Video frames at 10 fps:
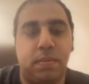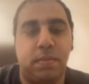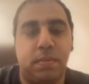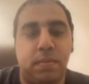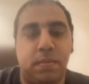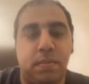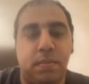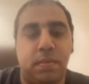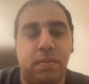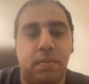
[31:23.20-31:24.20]

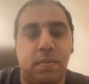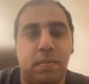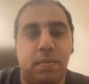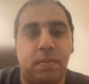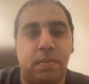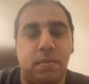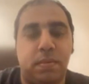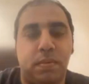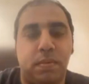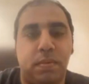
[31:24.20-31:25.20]

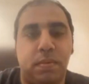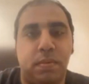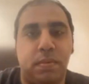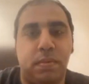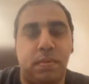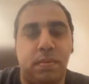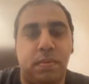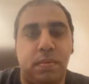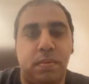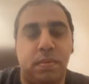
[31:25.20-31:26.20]

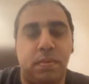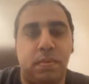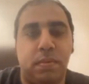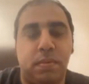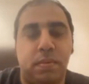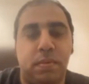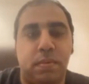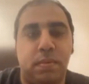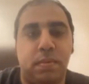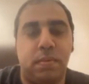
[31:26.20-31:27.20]

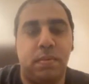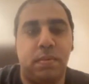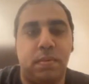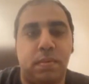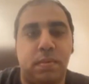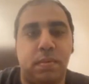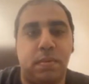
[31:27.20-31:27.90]
No words are spoken by the person on screen.